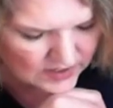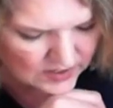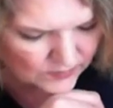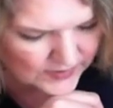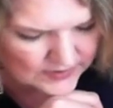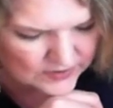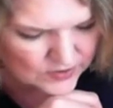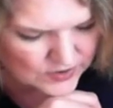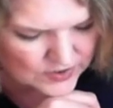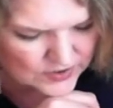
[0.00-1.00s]
but
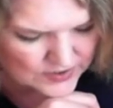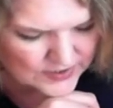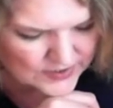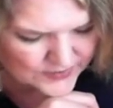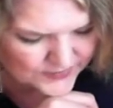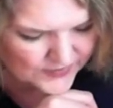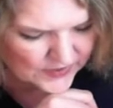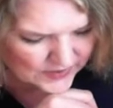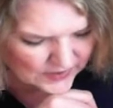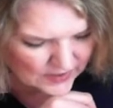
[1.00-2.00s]
there's just this
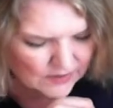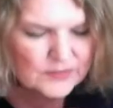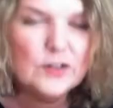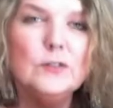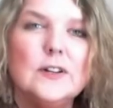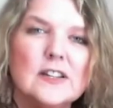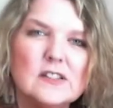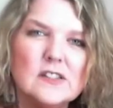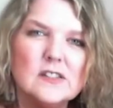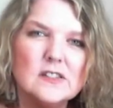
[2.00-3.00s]
feeling of
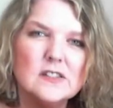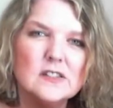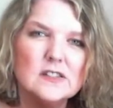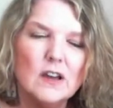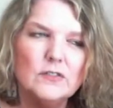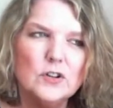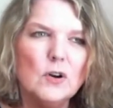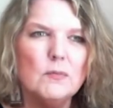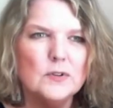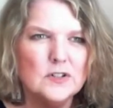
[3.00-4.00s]
newness, of new
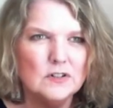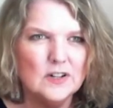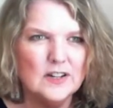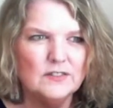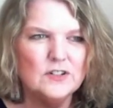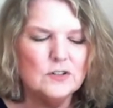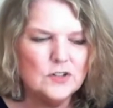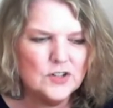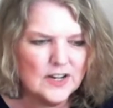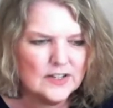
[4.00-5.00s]
opportunity, of new
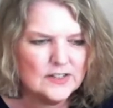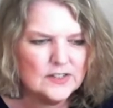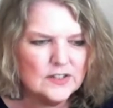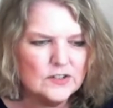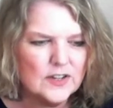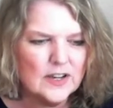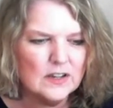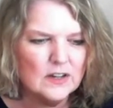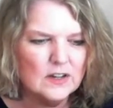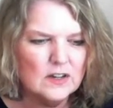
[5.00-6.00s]
chance. There's
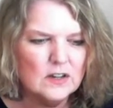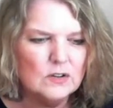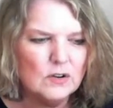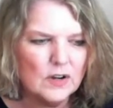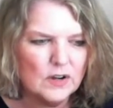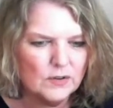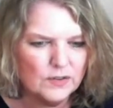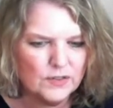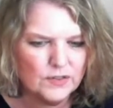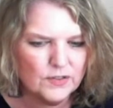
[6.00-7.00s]
like new
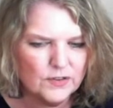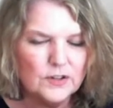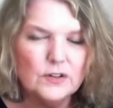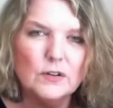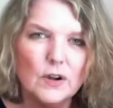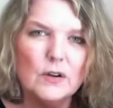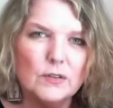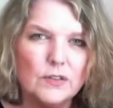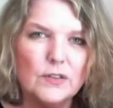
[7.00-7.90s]
growth, new growth.